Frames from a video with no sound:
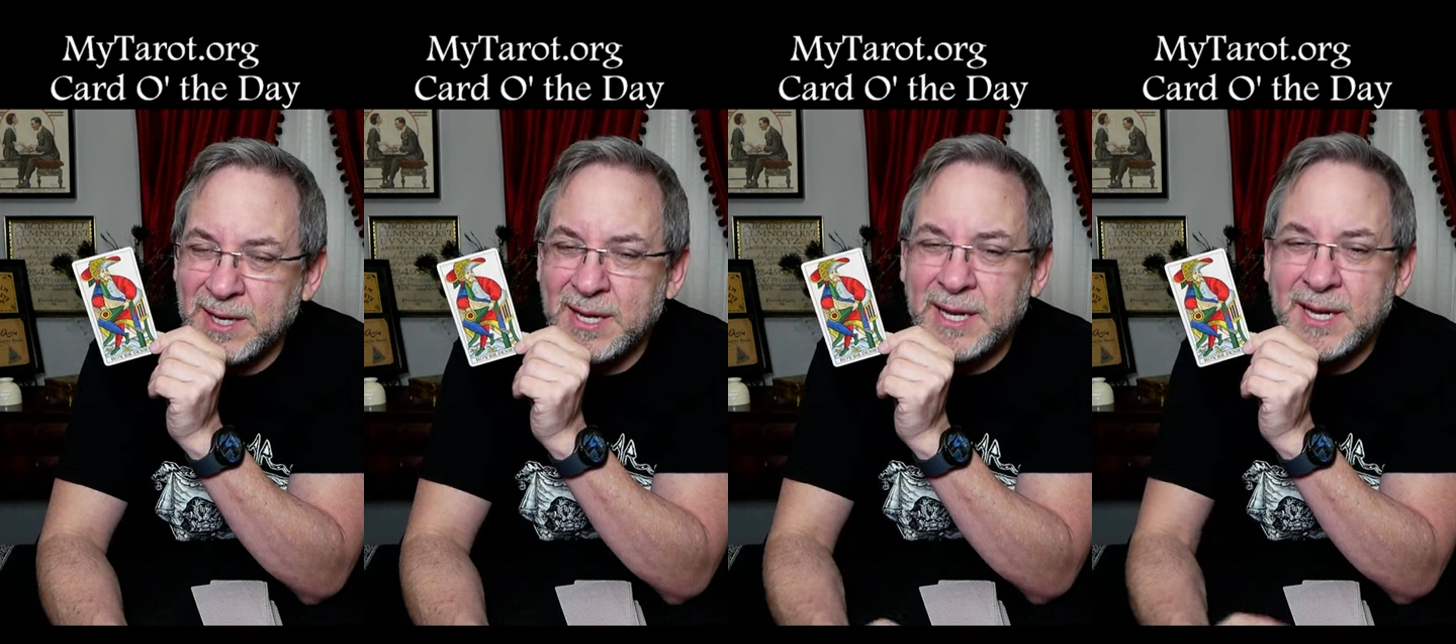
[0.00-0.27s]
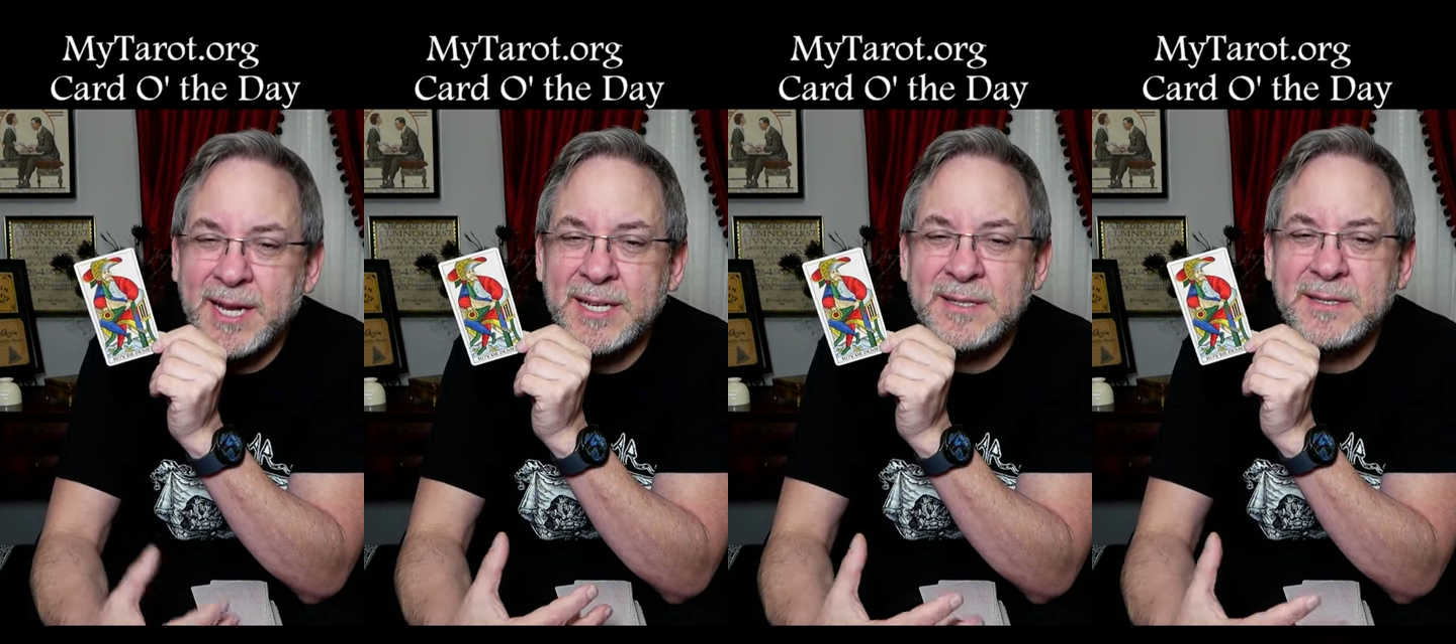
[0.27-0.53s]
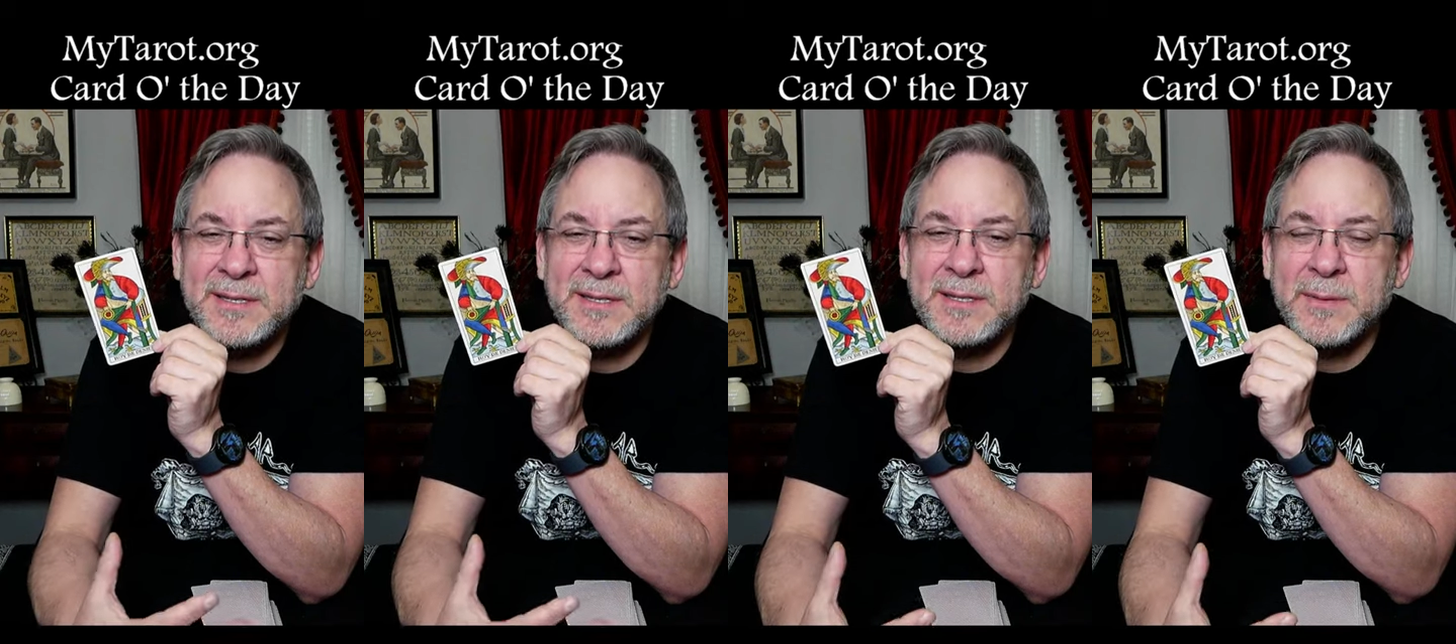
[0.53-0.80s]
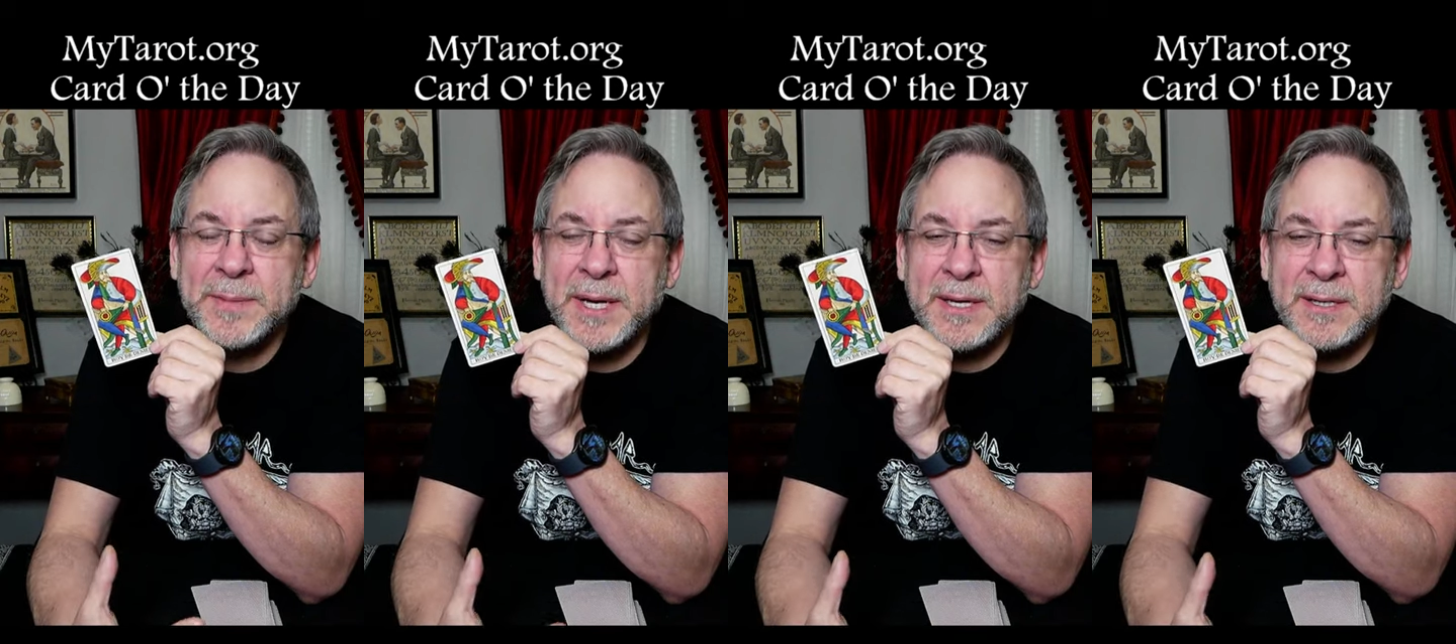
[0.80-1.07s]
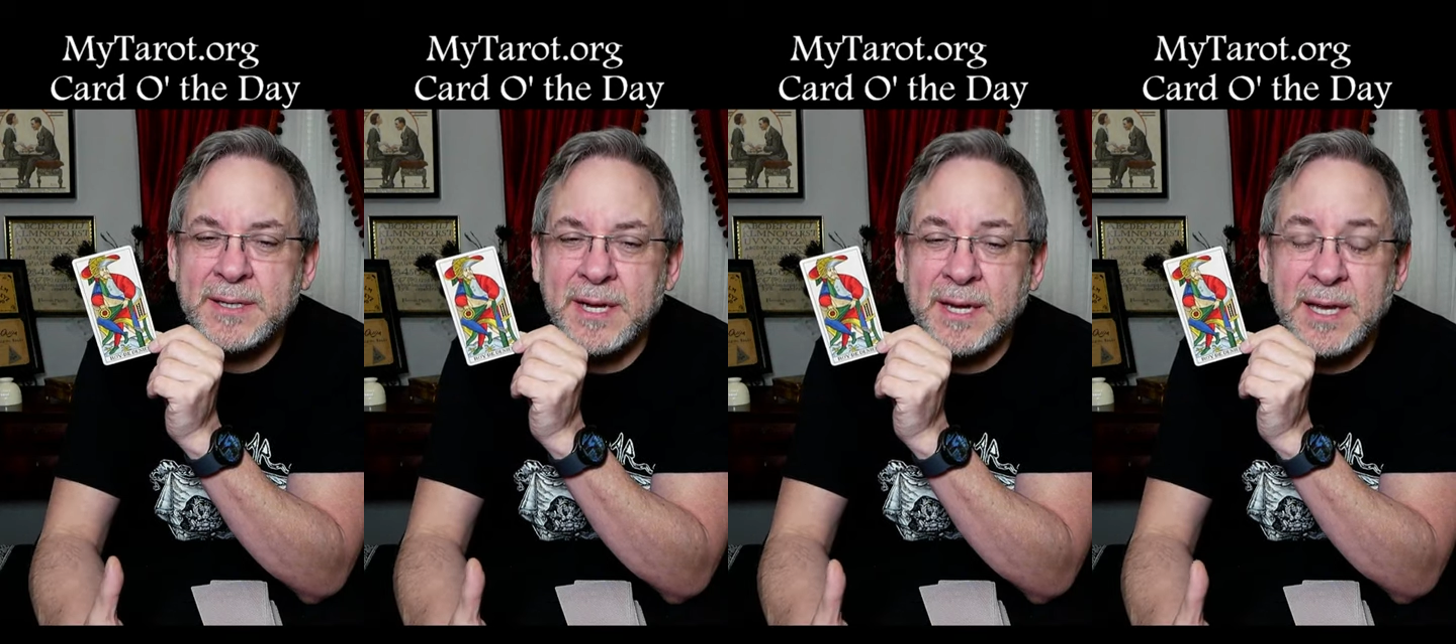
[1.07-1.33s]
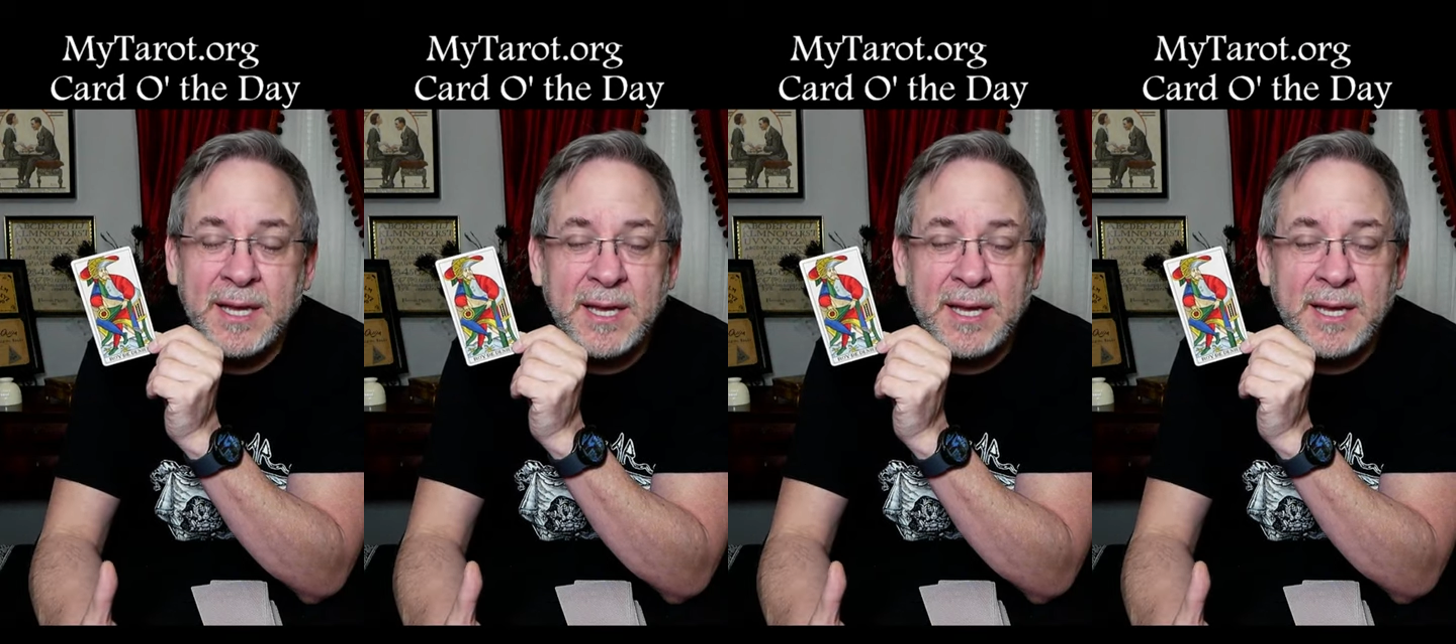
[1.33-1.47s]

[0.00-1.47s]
it's just about taking